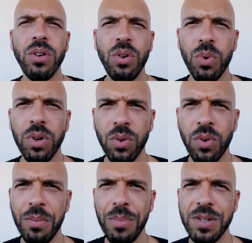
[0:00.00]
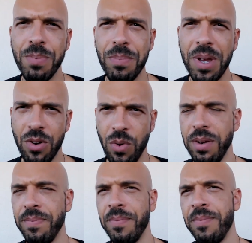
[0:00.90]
new world order must be Bitcoin.